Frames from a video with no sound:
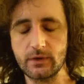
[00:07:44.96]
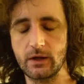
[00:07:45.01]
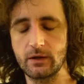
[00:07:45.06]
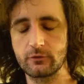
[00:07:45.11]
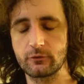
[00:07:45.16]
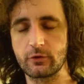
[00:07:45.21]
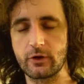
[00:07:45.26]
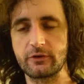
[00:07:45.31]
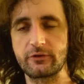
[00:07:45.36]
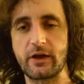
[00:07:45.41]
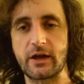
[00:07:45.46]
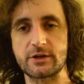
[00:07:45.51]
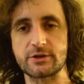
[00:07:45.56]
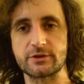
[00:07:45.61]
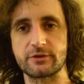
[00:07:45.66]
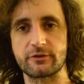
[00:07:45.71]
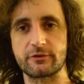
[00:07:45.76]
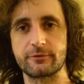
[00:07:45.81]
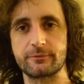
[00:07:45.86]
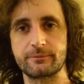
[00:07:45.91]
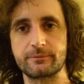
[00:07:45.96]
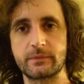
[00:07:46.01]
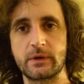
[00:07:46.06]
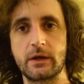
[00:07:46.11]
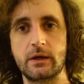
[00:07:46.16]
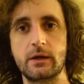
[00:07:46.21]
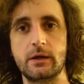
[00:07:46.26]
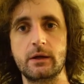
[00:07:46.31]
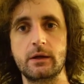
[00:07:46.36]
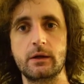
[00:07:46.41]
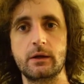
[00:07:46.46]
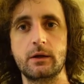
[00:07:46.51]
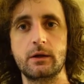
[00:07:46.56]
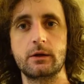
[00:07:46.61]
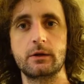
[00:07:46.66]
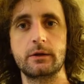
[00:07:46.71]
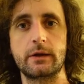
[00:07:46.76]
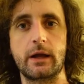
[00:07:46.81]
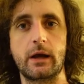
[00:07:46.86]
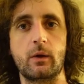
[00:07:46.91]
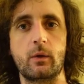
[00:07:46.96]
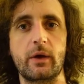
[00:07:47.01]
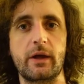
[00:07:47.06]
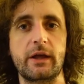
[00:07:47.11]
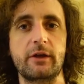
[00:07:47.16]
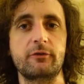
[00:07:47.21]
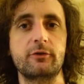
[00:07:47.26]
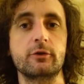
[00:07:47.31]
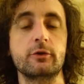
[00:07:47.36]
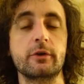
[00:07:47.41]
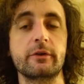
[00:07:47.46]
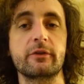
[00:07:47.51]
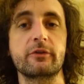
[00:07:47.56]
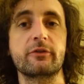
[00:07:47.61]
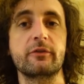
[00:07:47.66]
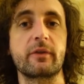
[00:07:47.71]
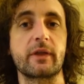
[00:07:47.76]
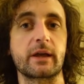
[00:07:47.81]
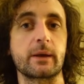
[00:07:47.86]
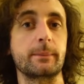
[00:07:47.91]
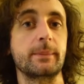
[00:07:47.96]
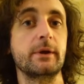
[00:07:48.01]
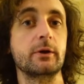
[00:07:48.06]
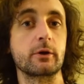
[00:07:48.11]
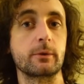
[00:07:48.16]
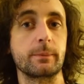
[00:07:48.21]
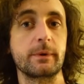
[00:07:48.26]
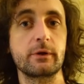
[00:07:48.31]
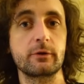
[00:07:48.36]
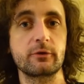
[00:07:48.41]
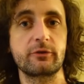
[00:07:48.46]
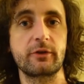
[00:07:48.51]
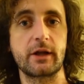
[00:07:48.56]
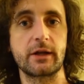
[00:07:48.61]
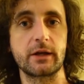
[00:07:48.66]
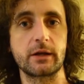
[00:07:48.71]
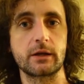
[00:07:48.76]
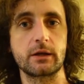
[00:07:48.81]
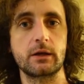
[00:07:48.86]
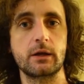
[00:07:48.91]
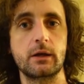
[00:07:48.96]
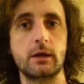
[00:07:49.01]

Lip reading: transactions. Now, if you're doing this in like a peer-to-peer setting,